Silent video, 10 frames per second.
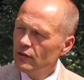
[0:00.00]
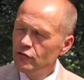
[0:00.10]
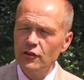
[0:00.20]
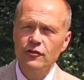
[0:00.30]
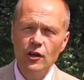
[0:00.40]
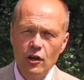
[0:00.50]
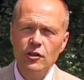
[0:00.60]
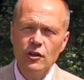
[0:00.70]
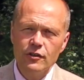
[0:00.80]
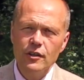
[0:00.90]
just to look
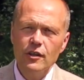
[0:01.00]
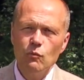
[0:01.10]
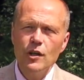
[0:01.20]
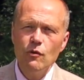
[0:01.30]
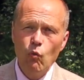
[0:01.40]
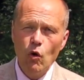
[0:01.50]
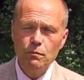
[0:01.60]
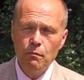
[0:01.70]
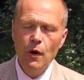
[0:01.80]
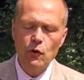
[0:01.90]
good. We
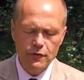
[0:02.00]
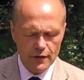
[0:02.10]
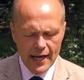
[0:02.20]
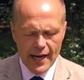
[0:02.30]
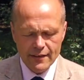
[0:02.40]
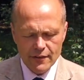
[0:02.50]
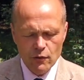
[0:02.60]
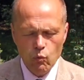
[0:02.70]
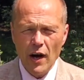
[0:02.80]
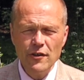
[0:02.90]
want both, and
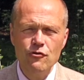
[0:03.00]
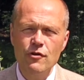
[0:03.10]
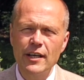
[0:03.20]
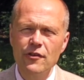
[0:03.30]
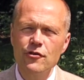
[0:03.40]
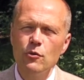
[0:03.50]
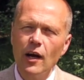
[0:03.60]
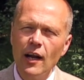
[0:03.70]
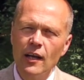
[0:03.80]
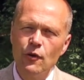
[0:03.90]
the white training shoe
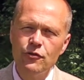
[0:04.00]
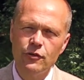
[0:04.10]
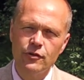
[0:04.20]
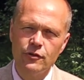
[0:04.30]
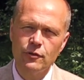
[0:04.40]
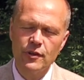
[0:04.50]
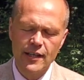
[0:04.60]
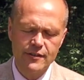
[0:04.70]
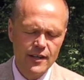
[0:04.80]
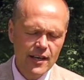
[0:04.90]
allows you to do
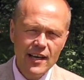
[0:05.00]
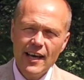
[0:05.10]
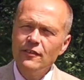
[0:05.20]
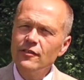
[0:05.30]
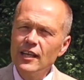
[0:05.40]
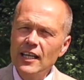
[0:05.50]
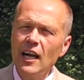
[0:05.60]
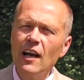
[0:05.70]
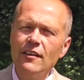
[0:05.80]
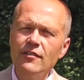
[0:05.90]
that. It's the
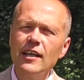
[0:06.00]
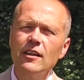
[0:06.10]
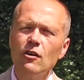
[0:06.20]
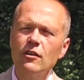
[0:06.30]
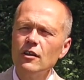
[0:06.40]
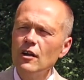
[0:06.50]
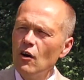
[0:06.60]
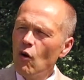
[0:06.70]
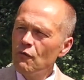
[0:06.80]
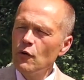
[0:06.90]
classic look
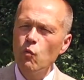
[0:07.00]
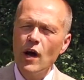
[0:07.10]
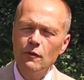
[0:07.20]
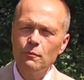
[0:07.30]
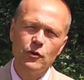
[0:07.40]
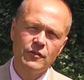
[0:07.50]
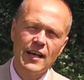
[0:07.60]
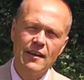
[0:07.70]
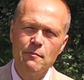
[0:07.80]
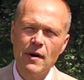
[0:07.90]
of the well put
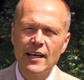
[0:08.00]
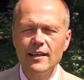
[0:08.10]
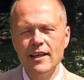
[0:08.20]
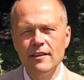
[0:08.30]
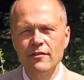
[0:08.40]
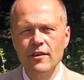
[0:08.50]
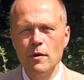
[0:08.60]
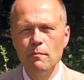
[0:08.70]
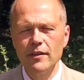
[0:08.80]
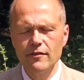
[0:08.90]
together man in the
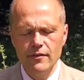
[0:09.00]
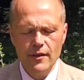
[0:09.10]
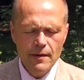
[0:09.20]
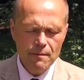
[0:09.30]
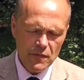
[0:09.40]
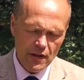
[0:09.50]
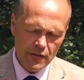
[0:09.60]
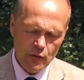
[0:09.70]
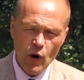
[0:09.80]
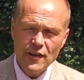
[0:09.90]
summer months.
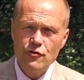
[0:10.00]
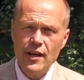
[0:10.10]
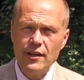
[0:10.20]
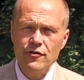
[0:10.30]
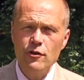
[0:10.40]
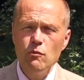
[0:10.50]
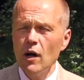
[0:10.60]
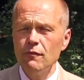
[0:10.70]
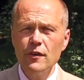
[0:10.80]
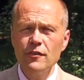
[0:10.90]
The white training shoe,
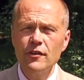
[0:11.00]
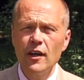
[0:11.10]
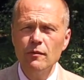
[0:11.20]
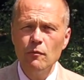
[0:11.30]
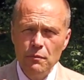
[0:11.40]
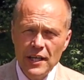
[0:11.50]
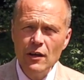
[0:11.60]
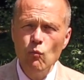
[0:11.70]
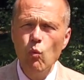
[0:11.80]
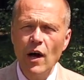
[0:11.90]
well, for a start,
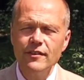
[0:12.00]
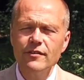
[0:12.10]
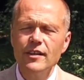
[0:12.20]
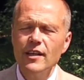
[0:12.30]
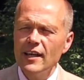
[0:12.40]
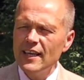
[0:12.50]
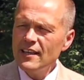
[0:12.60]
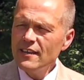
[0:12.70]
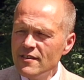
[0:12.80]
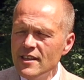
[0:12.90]
being white, it
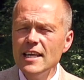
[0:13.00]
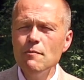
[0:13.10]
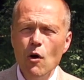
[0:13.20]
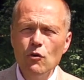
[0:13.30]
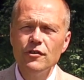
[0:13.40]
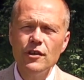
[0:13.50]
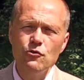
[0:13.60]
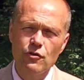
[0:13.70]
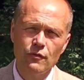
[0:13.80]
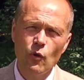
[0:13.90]
the most
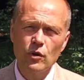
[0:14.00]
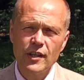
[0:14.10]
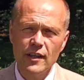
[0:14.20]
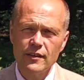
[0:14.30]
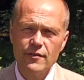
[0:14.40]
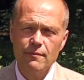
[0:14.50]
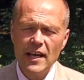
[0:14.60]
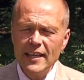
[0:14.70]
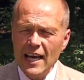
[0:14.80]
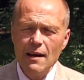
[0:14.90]
neutral of all colors.
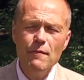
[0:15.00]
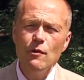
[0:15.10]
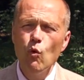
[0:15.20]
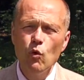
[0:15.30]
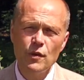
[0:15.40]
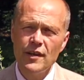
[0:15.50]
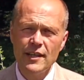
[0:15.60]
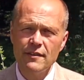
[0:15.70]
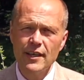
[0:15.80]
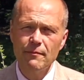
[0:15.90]
It can be worn with
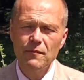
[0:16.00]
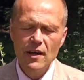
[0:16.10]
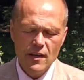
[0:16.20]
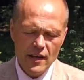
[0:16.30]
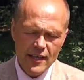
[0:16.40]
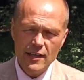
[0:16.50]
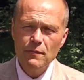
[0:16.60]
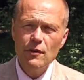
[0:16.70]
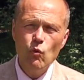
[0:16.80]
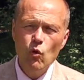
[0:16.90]
anything. It can
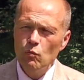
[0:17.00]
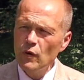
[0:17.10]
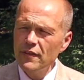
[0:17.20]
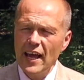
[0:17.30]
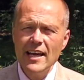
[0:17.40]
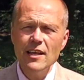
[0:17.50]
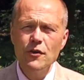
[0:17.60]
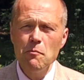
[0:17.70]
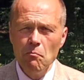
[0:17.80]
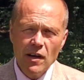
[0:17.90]
be worn with any of
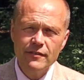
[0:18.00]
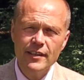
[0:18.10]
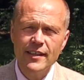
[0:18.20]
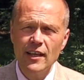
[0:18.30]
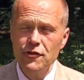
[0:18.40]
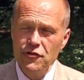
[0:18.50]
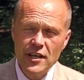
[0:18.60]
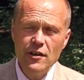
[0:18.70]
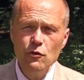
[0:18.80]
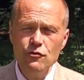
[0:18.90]
your multicolored
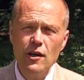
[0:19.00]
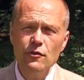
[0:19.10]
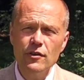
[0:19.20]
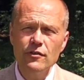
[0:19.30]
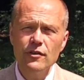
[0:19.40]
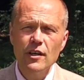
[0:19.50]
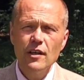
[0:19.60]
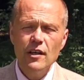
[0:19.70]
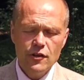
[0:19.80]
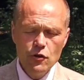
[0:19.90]
chino trousers.
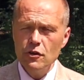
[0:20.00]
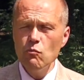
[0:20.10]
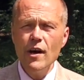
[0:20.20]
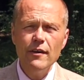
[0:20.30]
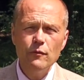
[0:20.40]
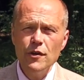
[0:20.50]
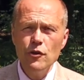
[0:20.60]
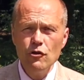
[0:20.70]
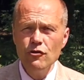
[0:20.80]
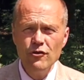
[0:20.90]
You can wear it with
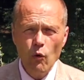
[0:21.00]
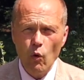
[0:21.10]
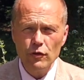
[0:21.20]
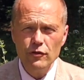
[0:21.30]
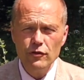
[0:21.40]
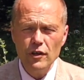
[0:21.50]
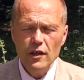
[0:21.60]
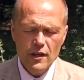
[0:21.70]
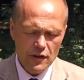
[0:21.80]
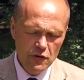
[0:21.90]
your shorts.
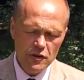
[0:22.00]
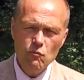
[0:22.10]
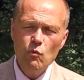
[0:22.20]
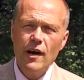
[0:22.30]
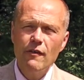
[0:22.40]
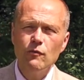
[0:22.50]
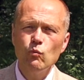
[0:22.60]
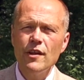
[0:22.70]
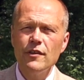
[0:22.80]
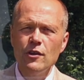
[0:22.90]
You can wear it
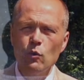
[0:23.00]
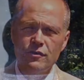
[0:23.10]
with your